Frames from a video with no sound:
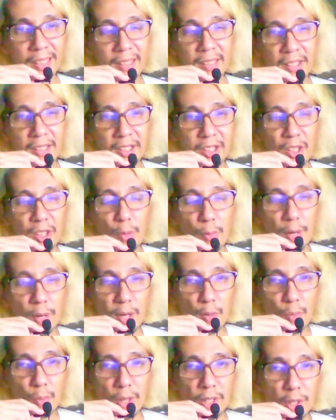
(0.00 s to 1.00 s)
She
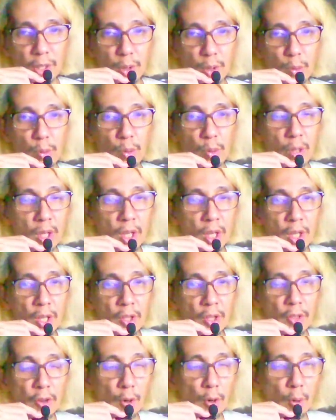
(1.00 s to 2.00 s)
really wants to
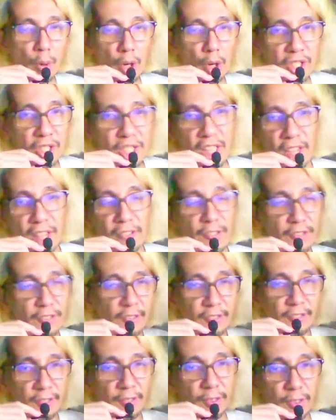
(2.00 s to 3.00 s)
throw herself
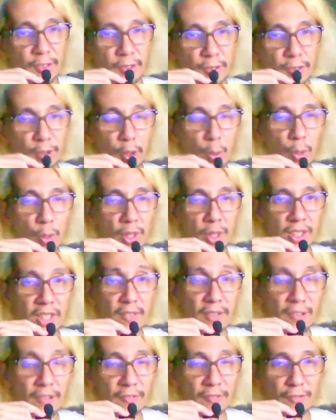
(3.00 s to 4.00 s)

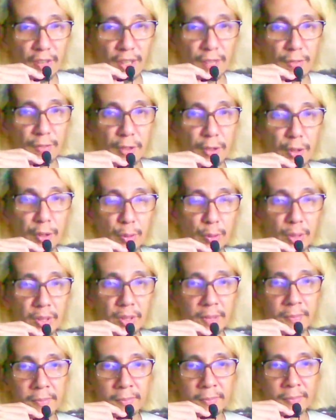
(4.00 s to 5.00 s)
in front of the Duke.
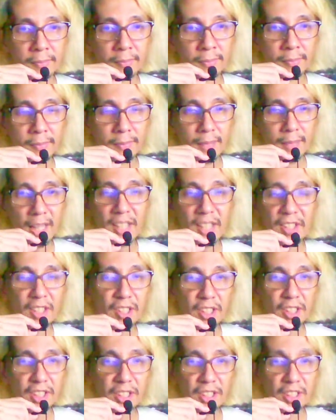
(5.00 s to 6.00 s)
And she
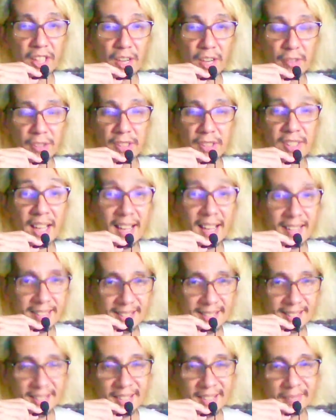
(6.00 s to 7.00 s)
doesn't care if she
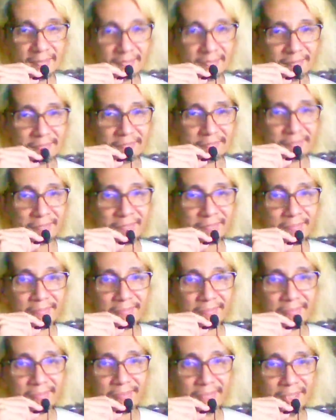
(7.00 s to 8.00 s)
dies.
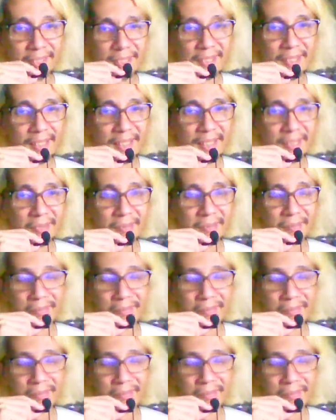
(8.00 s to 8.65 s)
Alright?